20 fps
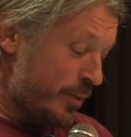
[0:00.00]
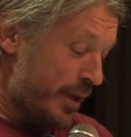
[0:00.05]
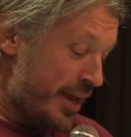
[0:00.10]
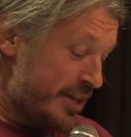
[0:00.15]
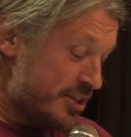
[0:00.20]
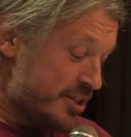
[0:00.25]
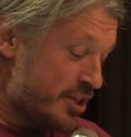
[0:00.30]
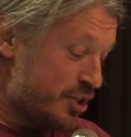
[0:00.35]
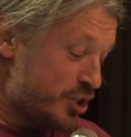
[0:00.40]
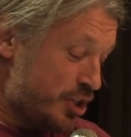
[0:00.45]
But
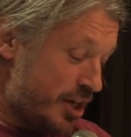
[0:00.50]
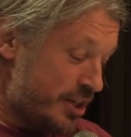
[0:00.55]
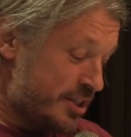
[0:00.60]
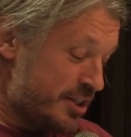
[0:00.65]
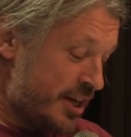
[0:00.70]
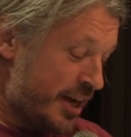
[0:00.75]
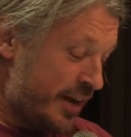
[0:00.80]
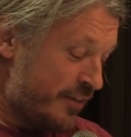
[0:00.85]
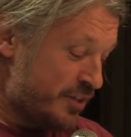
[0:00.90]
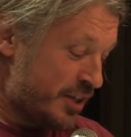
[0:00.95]
is it
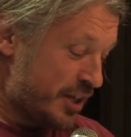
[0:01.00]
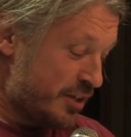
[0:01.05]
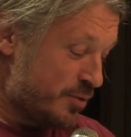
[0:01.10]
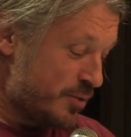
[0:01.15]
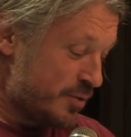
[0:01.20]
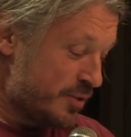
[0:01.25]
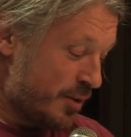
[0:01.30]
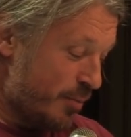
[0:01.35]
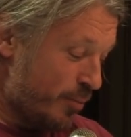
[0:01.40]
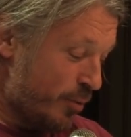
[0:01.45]
cheating to have sex
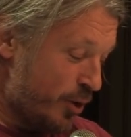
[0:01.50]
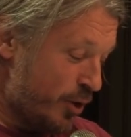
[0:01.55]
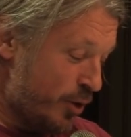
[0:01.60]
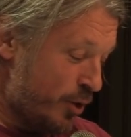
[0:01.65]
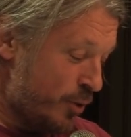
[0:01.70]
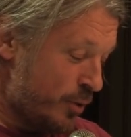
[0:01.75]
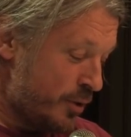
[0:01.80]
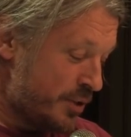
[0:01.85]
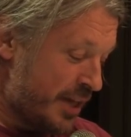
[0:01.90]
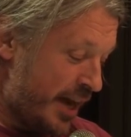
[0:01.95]
with someone
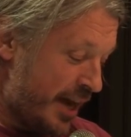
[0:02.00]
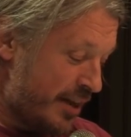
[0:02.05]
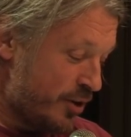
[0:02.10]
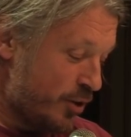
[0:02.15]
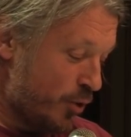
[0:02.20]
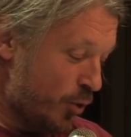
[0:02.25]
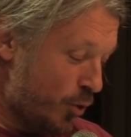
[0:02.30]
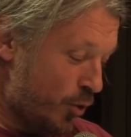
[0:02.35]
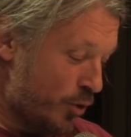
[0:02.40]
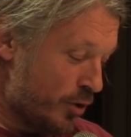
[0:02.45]
who has had
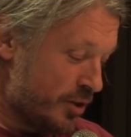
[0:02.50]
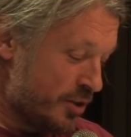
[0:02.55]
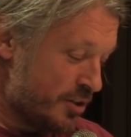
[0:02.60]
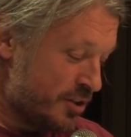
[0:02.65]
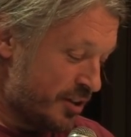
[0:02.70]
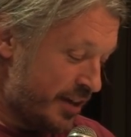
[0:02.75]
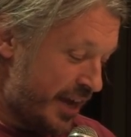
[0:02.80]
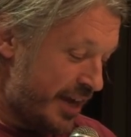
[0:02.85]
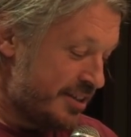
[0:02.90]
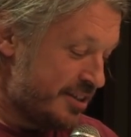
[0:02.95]
an organ
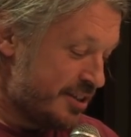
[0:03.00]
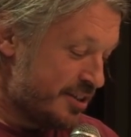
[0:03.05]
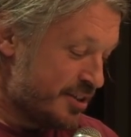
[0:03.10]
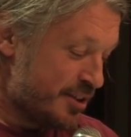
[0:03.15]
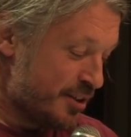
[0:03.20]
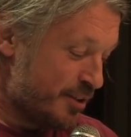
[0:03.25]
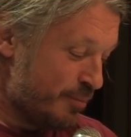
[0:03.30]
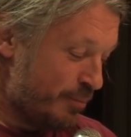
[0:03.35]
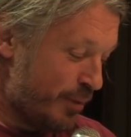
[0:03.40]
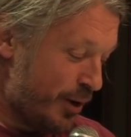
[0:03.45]
donated
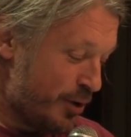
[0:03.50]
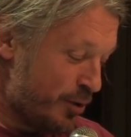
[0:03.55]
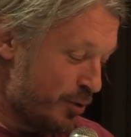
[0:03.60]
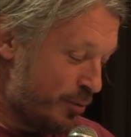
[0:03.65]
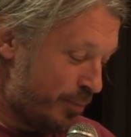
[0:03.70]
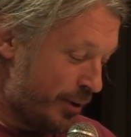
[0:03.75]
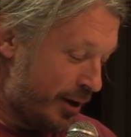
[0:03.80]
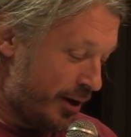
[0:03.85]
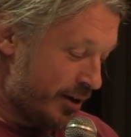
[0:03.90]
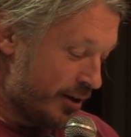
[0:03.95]
to them by
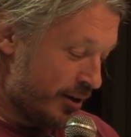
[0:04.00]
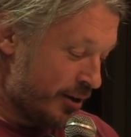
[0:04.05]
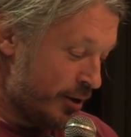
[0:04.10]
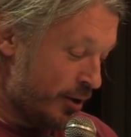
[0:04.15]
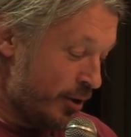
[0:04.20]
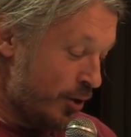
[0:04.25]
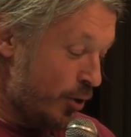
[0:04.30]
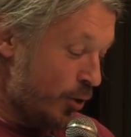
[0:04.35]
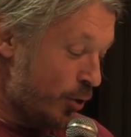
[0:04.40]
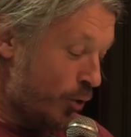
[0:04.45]
your
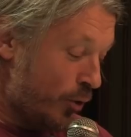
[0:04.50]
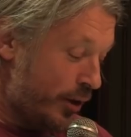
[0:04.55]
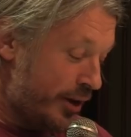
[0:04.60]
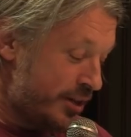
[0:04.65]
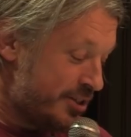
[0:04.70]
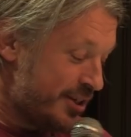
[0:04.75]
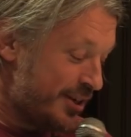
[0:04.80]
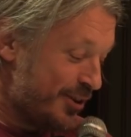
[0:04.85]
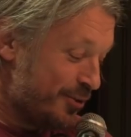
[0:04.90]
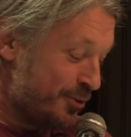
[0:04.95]
partner, or
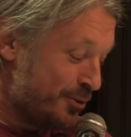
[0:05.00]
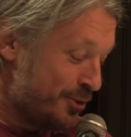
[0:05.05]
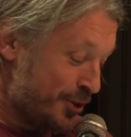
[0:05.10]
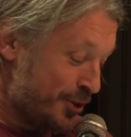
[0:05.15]
is it your